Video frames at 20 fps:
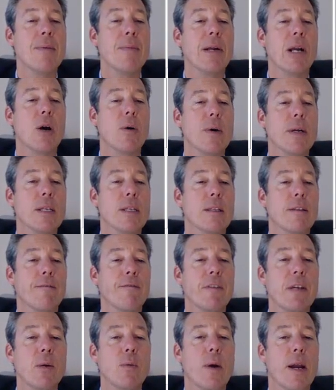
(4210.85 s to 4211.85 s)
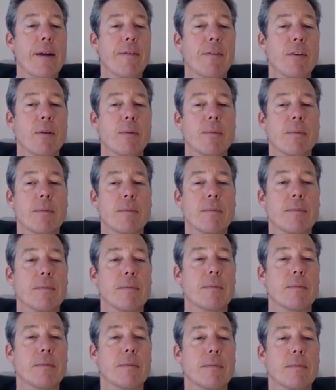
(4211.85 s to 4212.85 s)
And then we go into the fee waiver
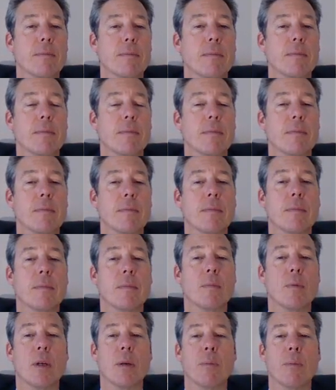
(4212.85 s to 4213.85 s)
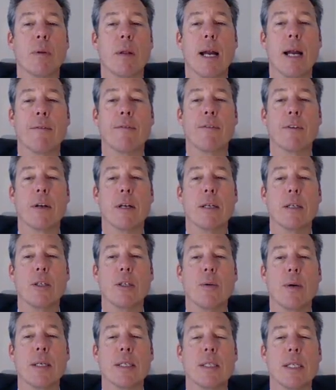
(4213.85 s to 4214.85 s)
when applying
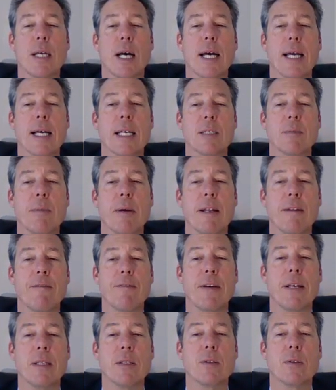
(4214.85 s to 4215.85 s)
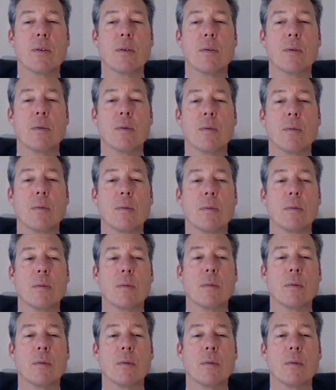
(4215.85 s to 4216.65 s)
for U S C I S benefits,